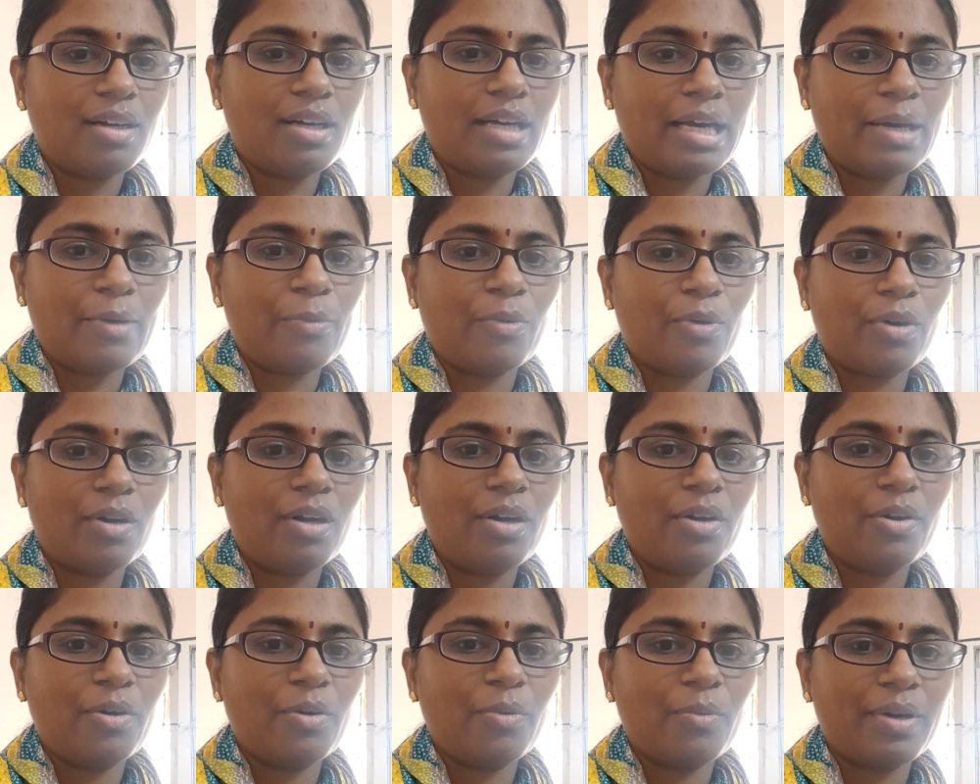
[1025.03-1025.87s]

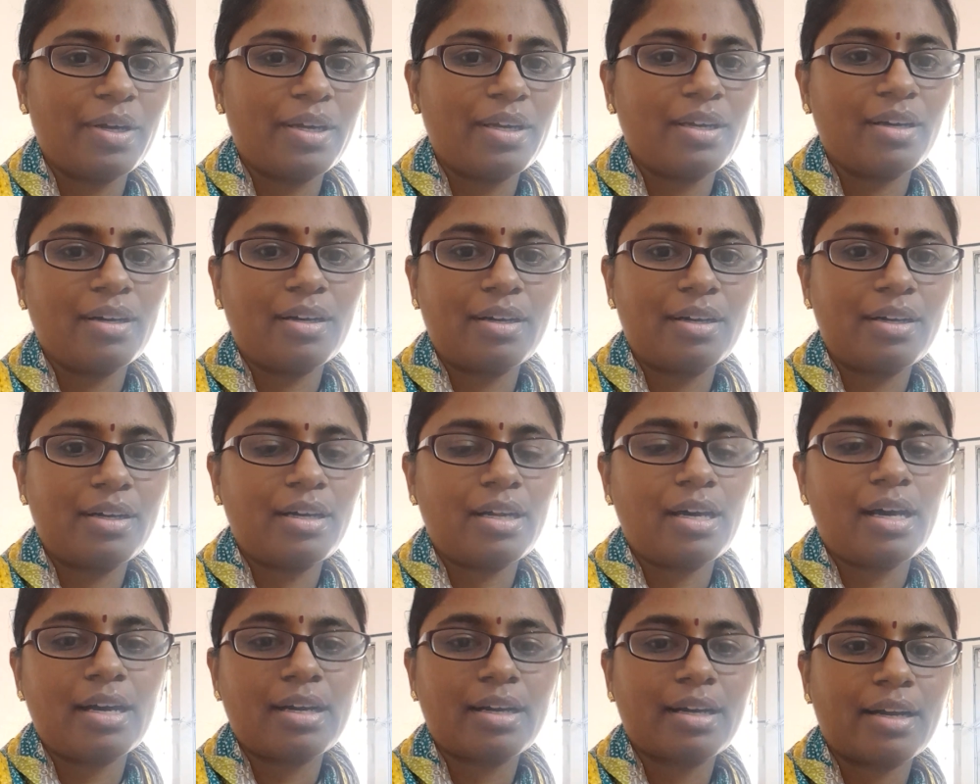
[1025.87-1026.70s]
evolved over here
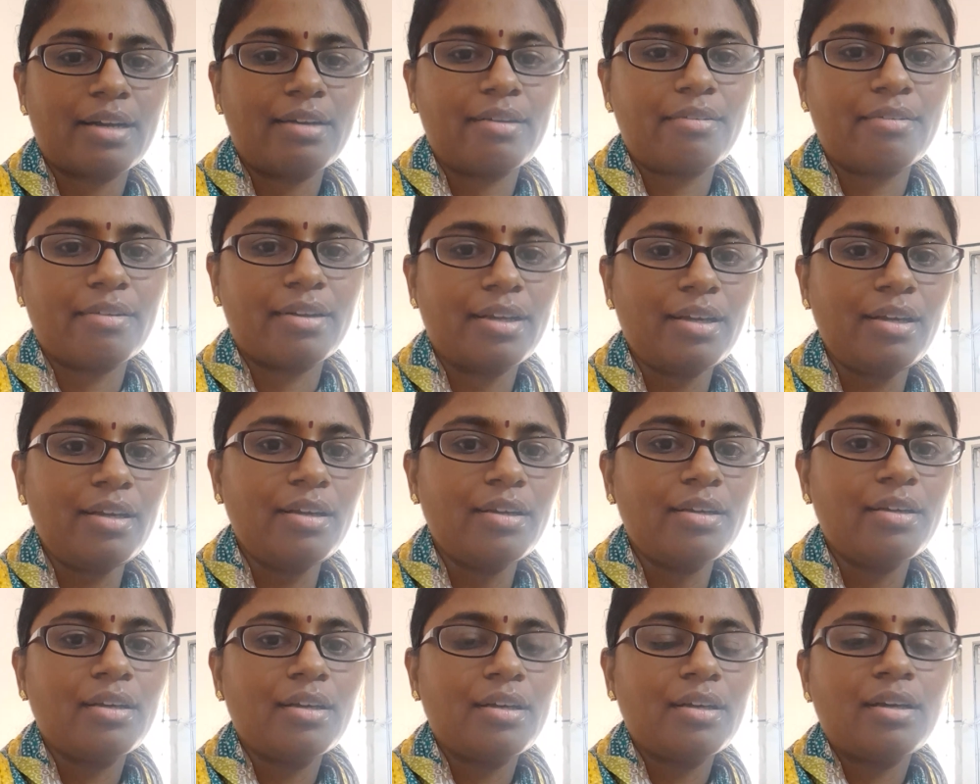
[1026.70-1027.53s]
in our
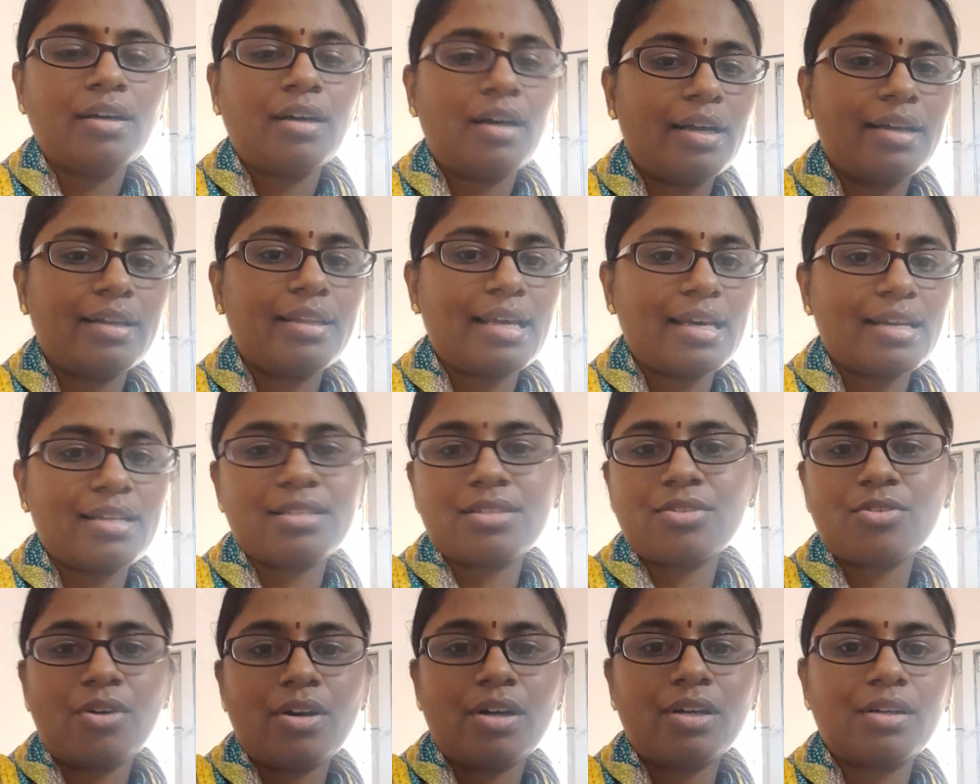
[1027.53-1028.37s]
country, and there
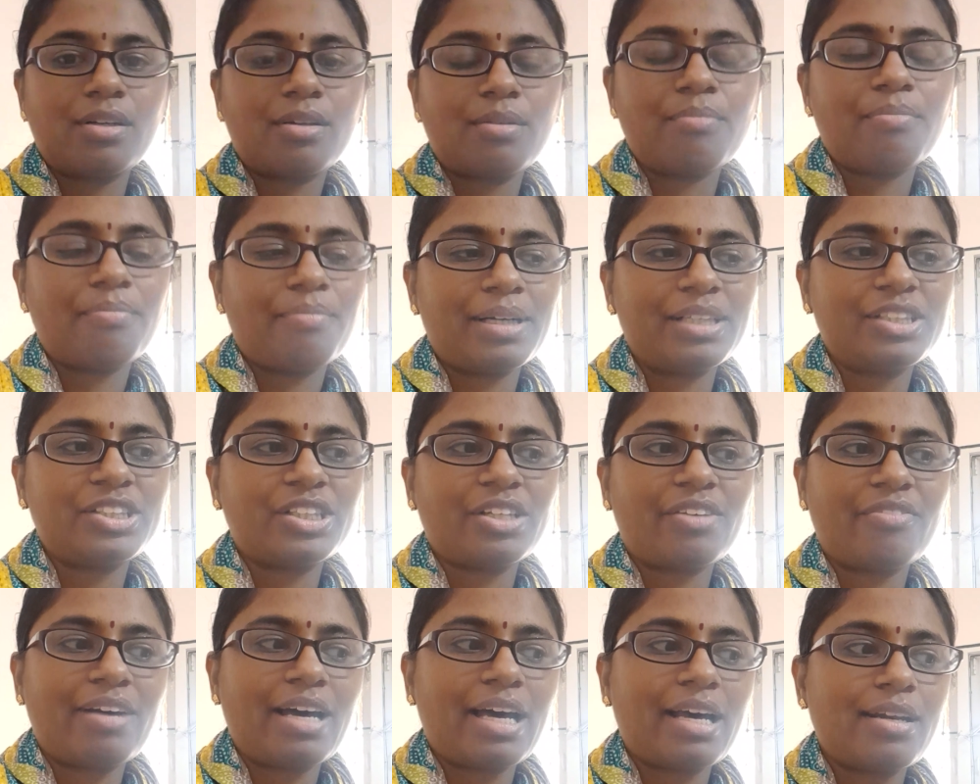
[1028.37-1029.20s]
is not much
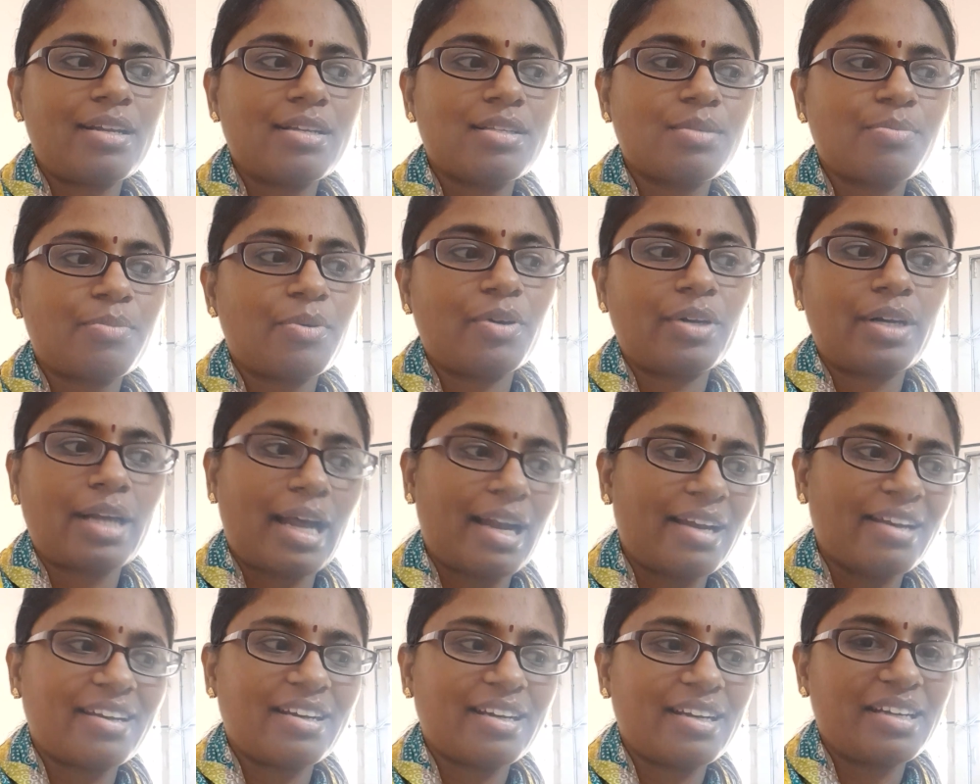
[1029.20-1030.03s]
awareness about
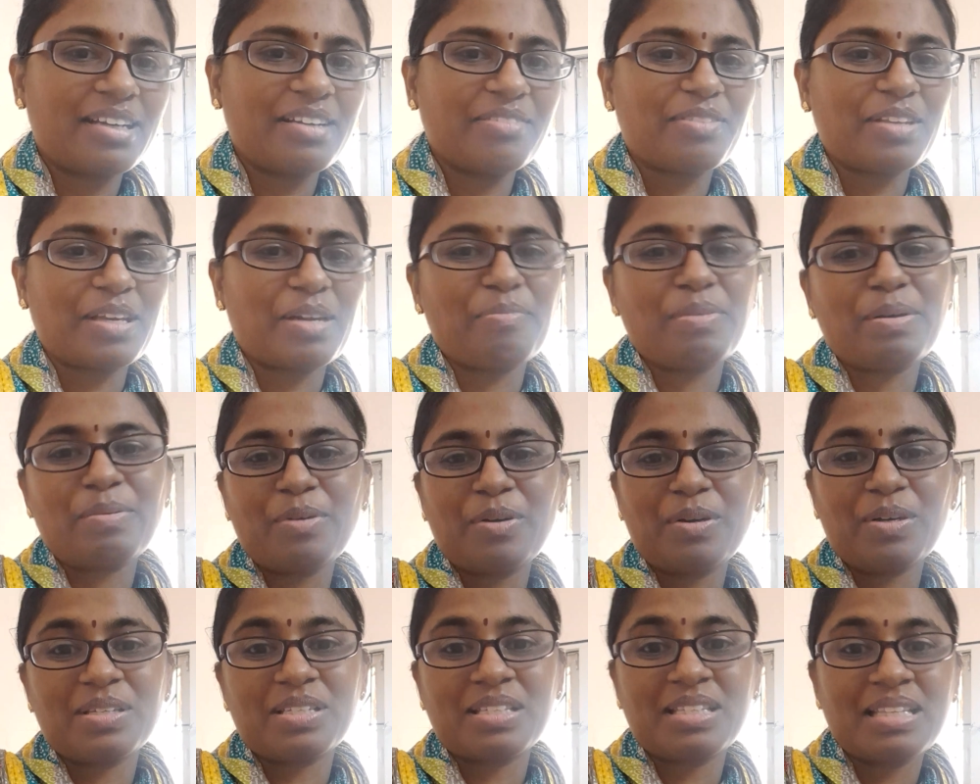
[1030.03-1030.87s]
alternative therapy
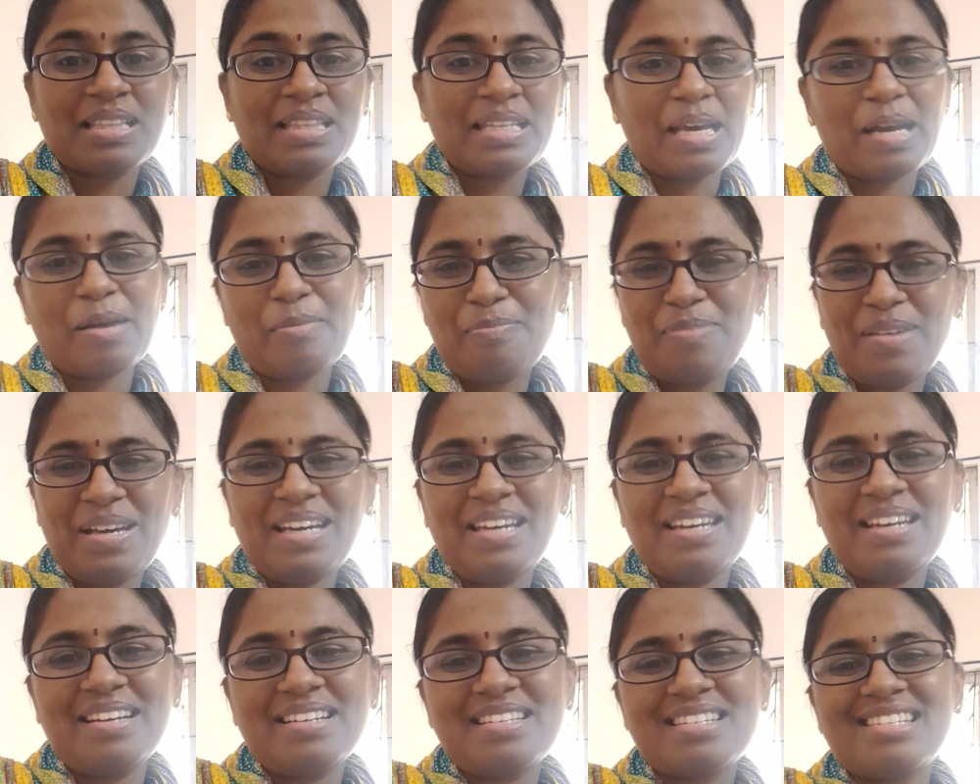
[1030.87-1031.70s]
because
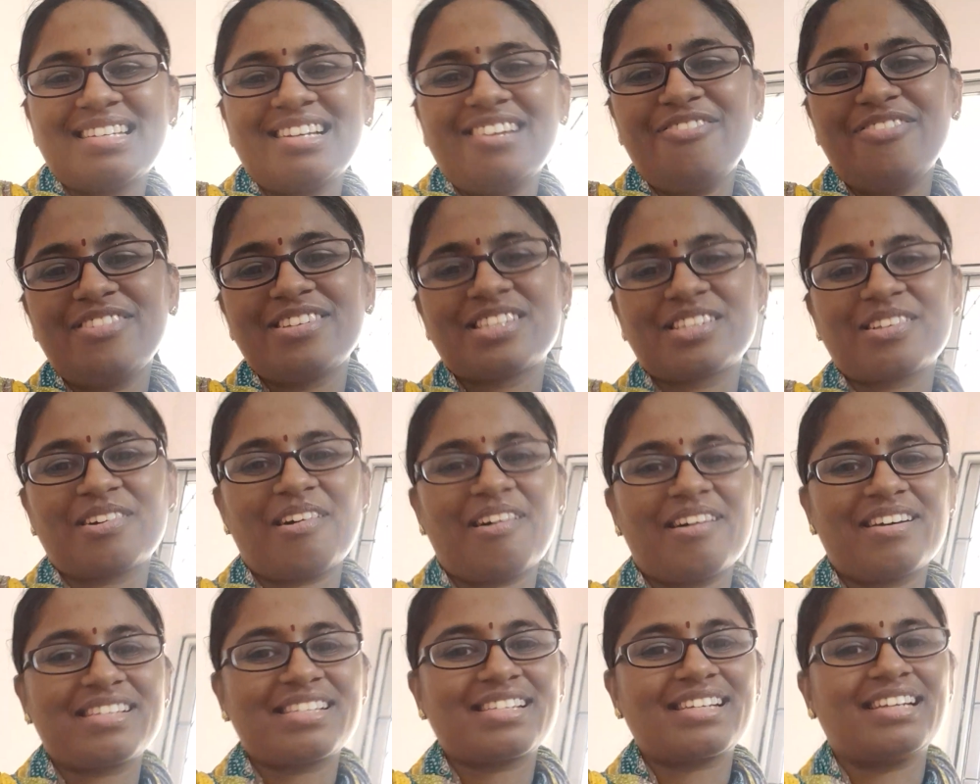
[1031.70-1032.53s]
therapy in itself is
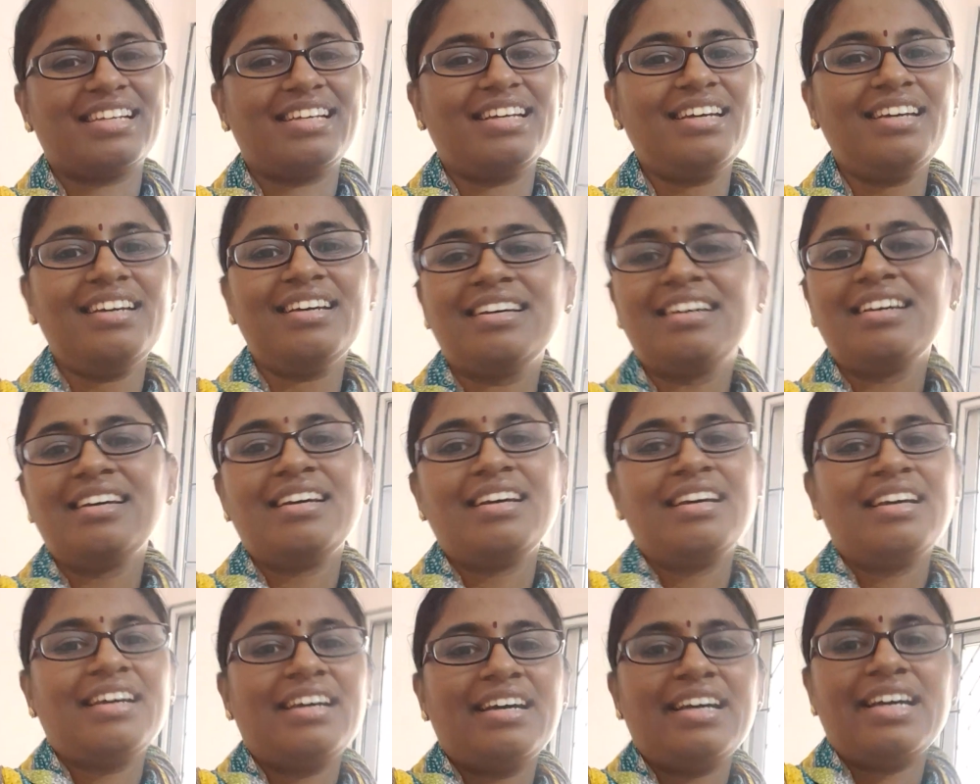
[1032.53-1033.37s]
costly
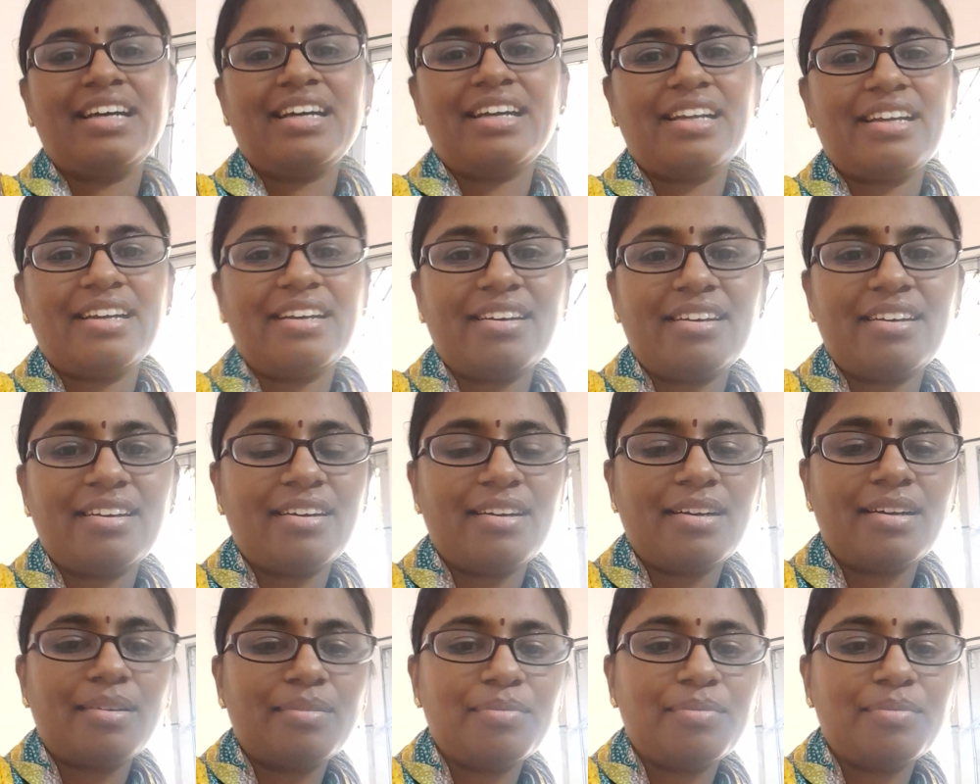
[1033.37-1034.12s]
and